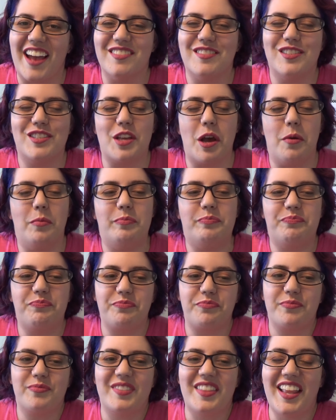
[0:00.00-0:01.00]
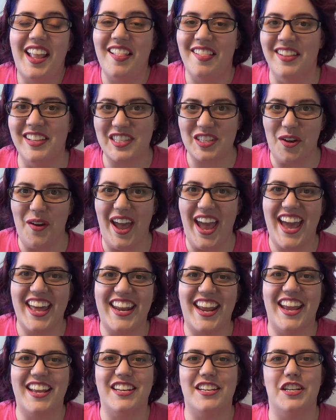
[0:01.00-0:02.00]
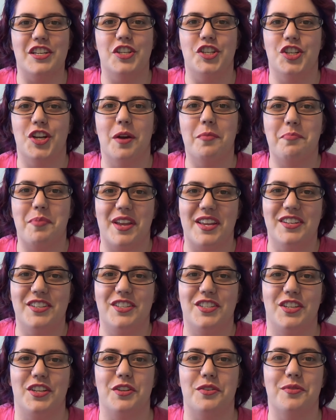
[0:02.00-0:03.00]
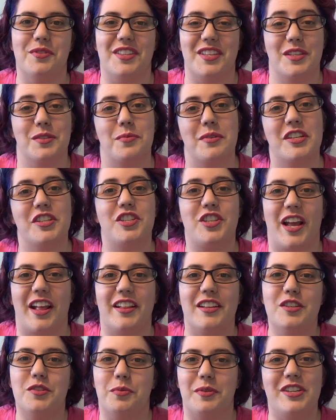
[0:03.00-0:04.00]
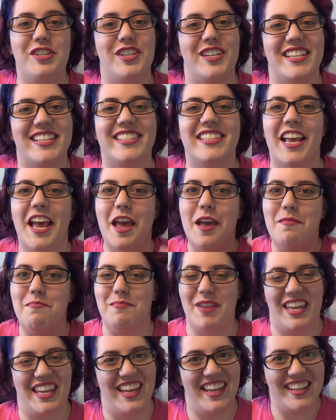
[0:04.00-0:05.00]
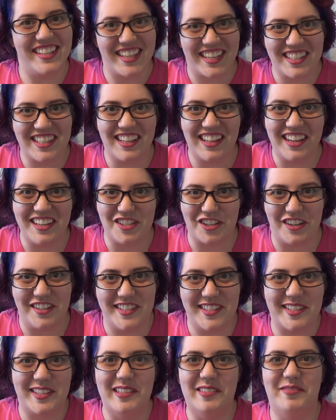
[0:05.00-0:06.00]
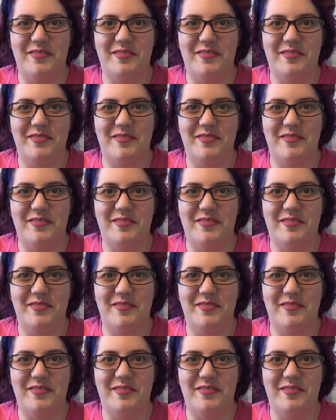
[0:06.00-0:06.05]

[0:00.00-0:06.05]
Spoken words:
So let's go ahead and jump into this week's challenge, which is making tessellations.